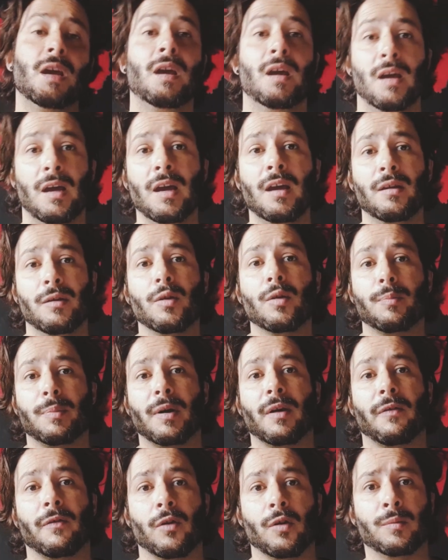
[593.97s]
and your
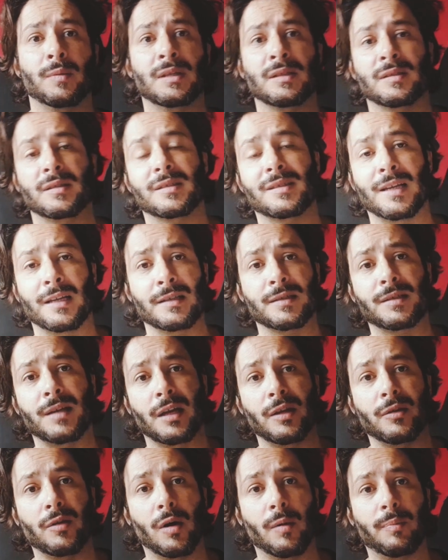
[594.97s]
performances can
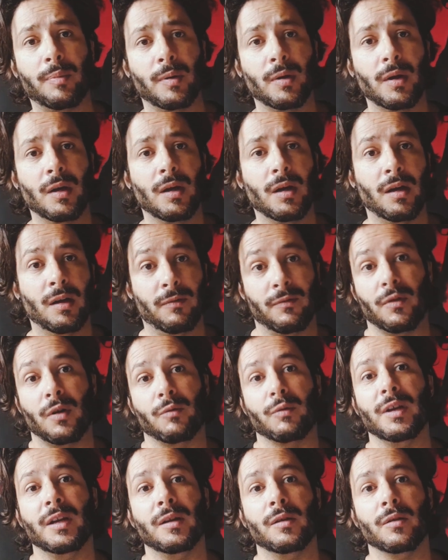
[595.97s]
stay top uh, for a
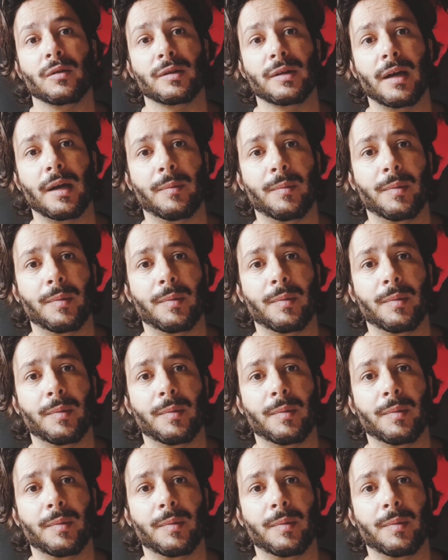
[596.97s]
really long time.